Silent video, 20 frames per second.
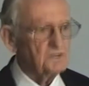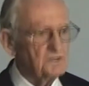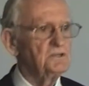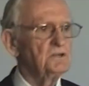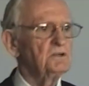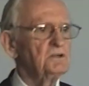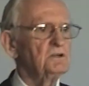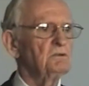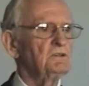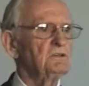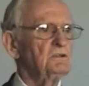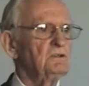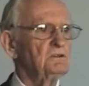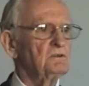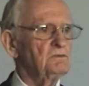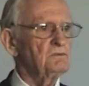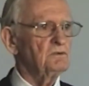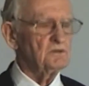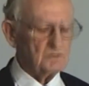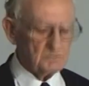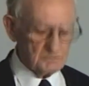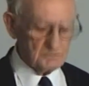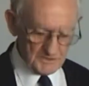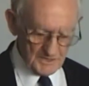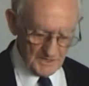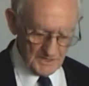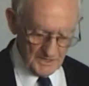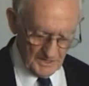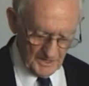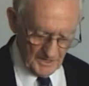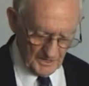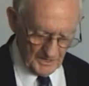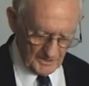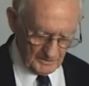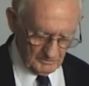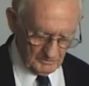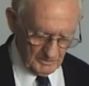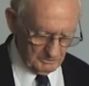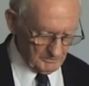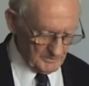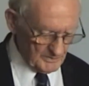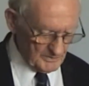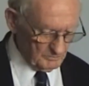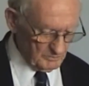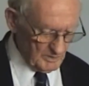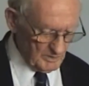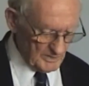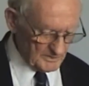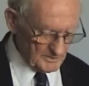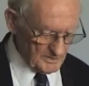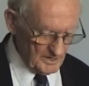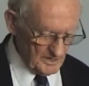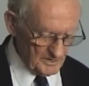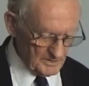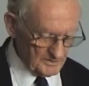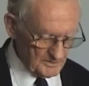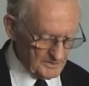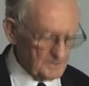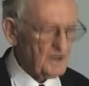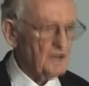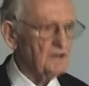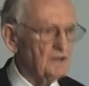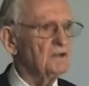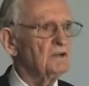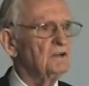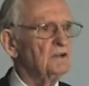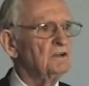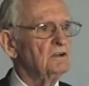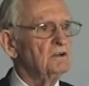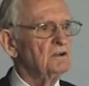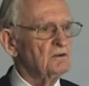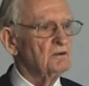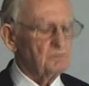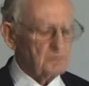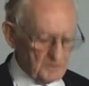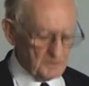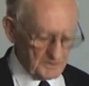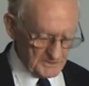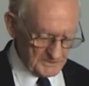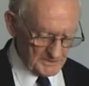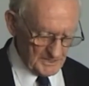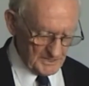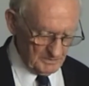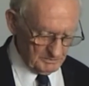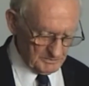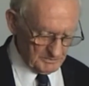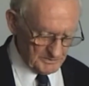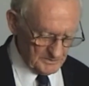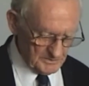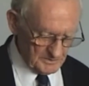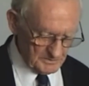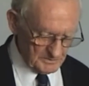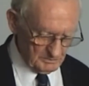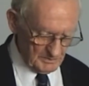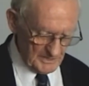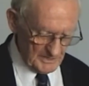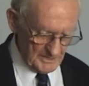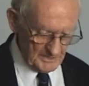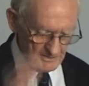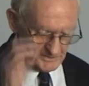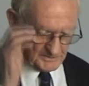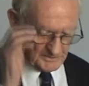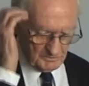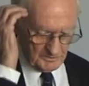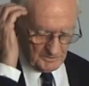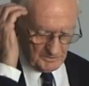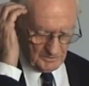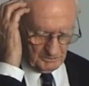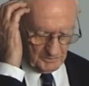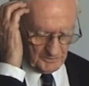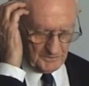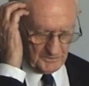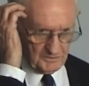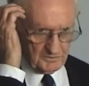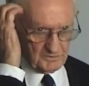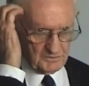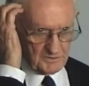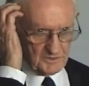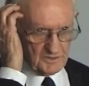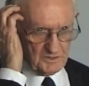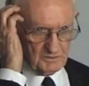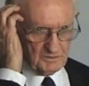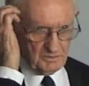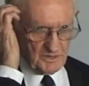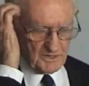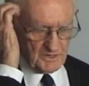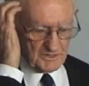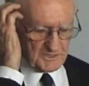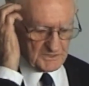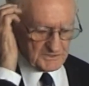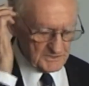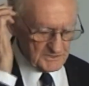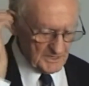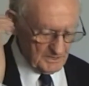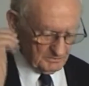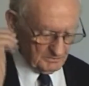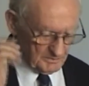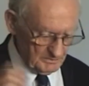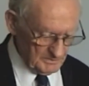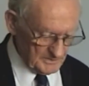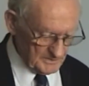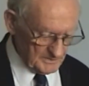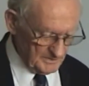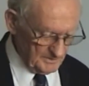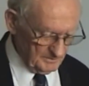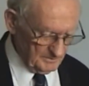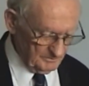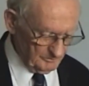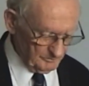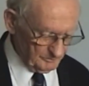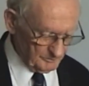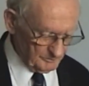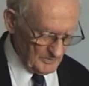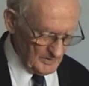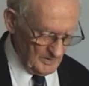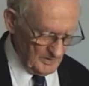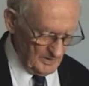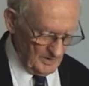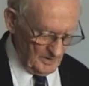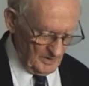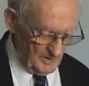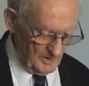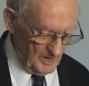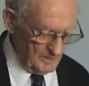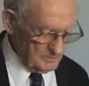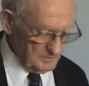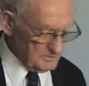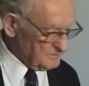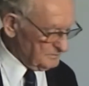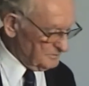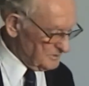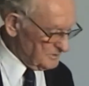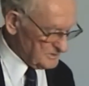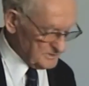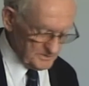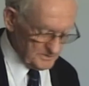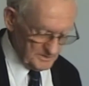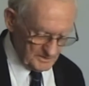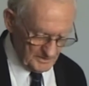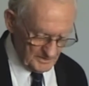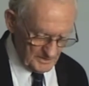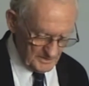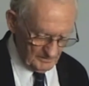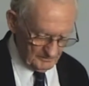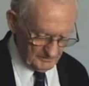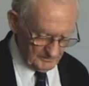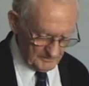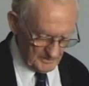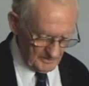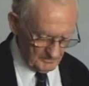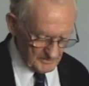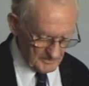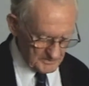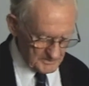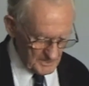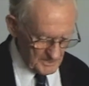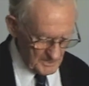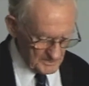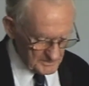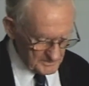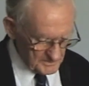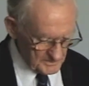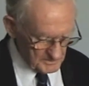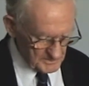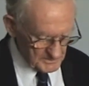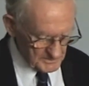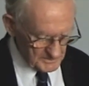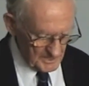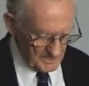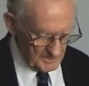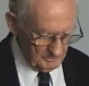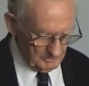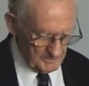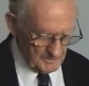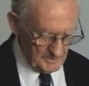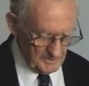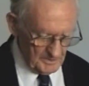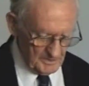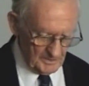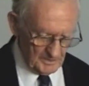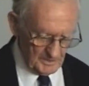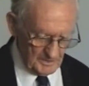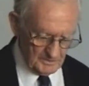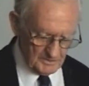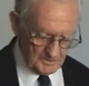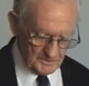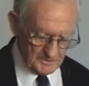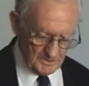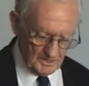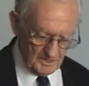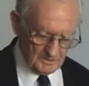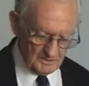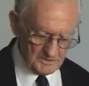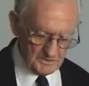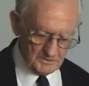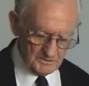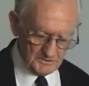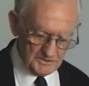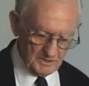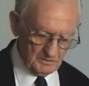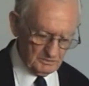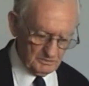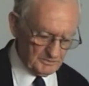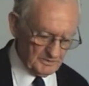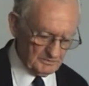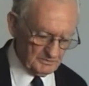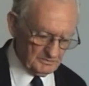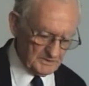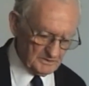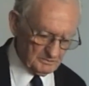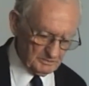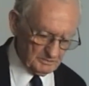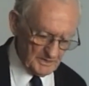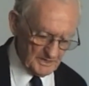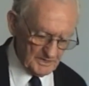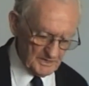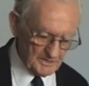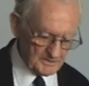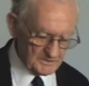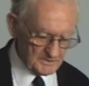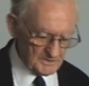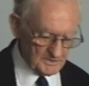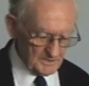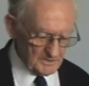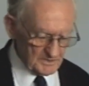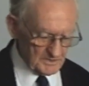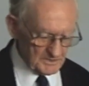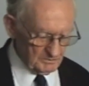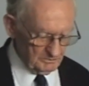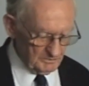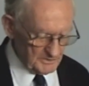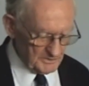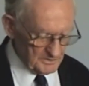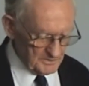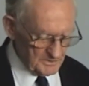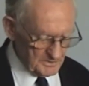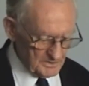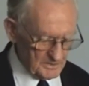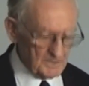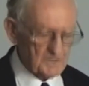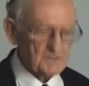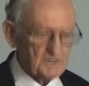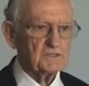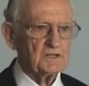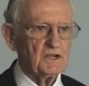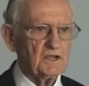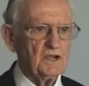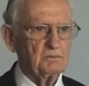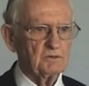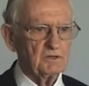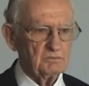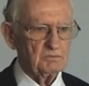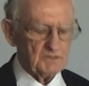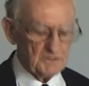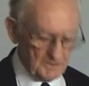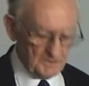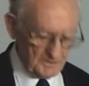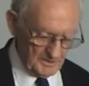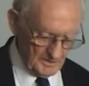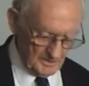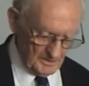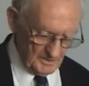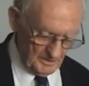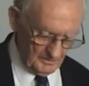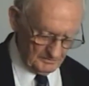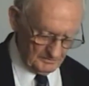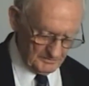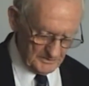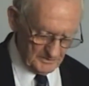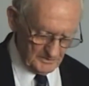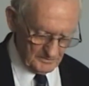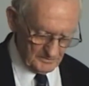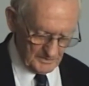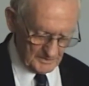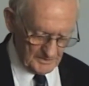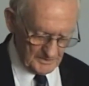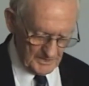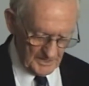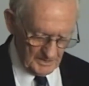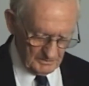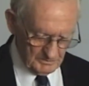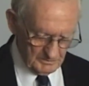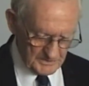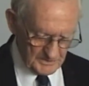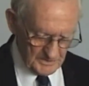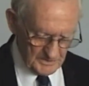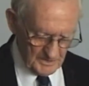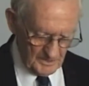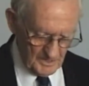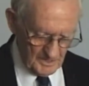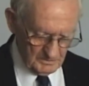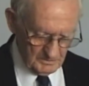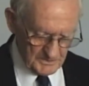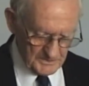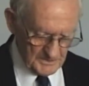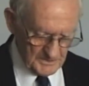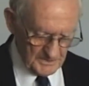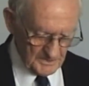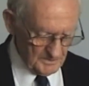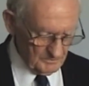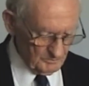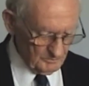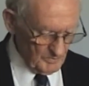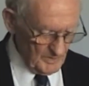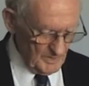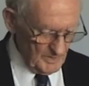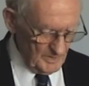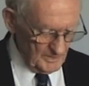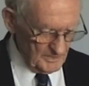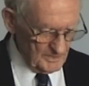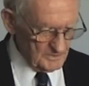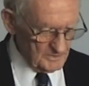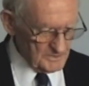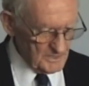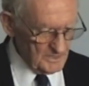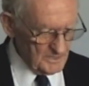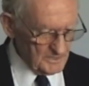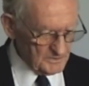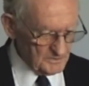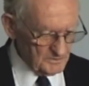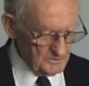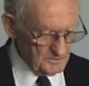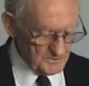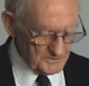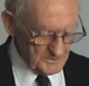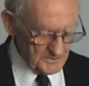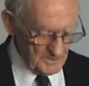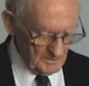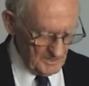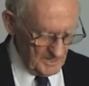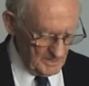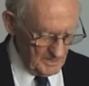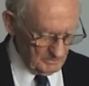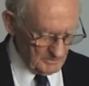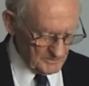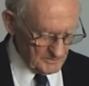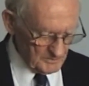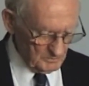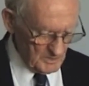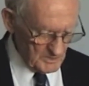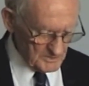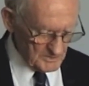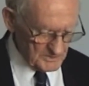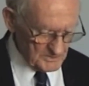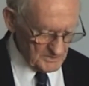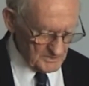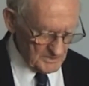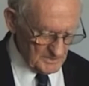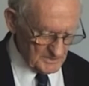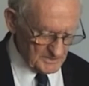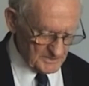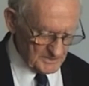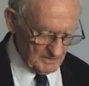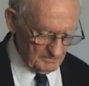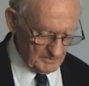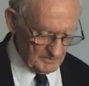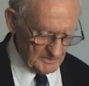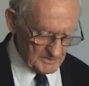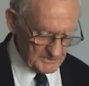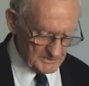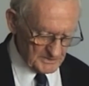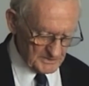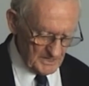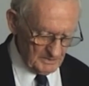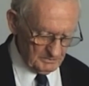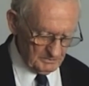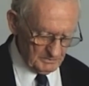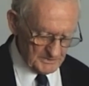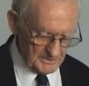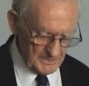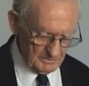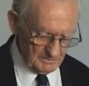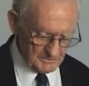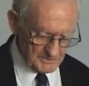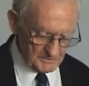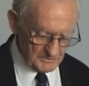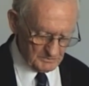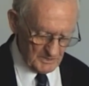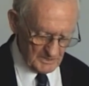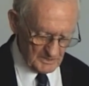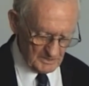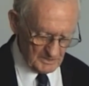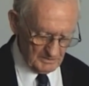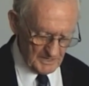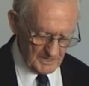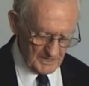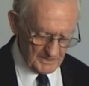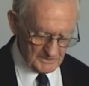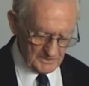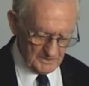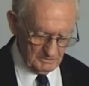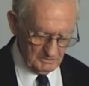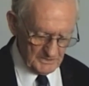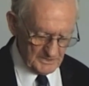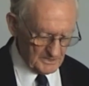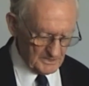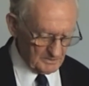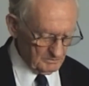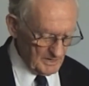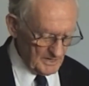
German uniforms and equipment of one kind and another for escapes whose plans were approved by the Escape Committee. I was fortunate enough to have the chance to escape, and I was also privy to plans submitted to the Escape Committee of two of the camps I was in, and I was also able to watch several escape attempts while they were actually being